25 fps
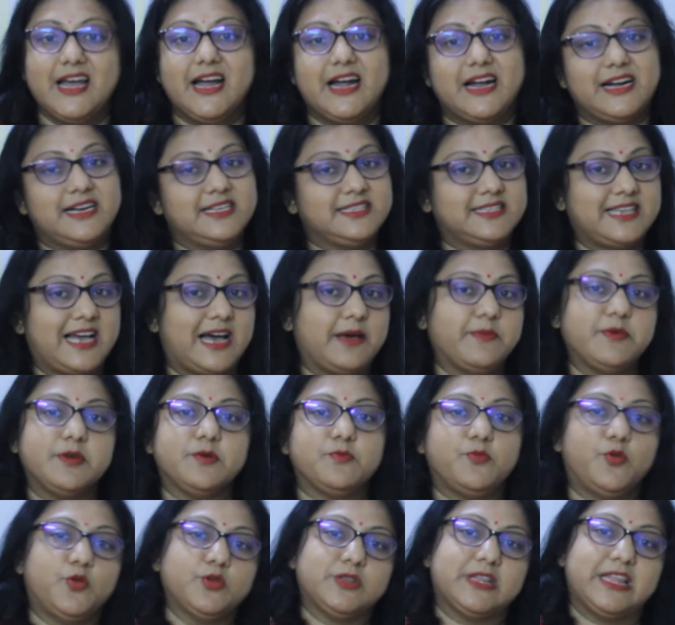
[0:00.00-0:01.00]
it is having
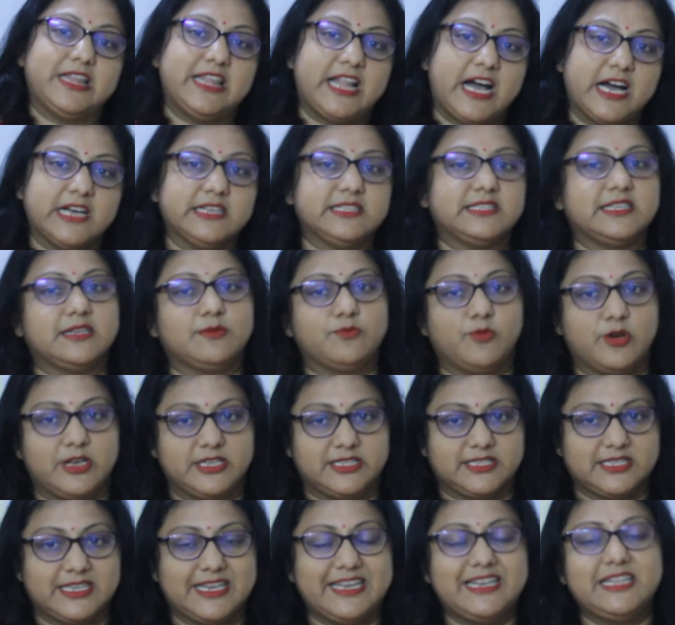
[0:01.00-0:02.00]
both lungs and
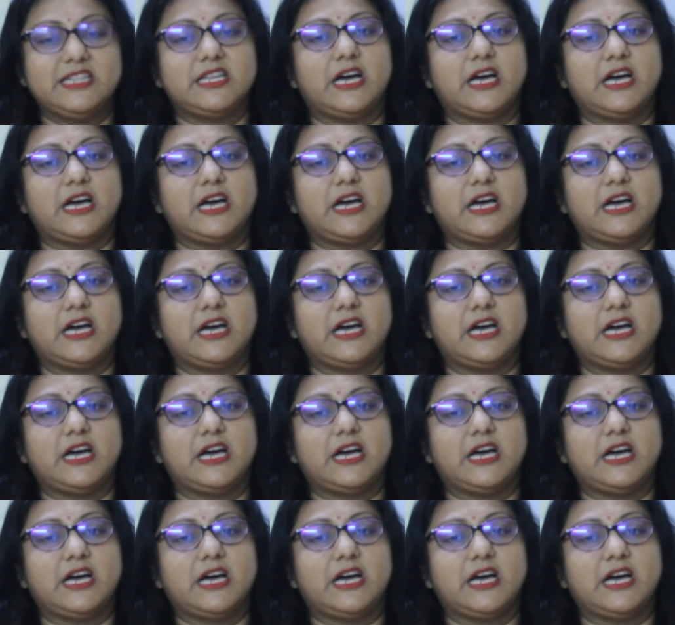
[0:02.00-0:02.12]
moist skin.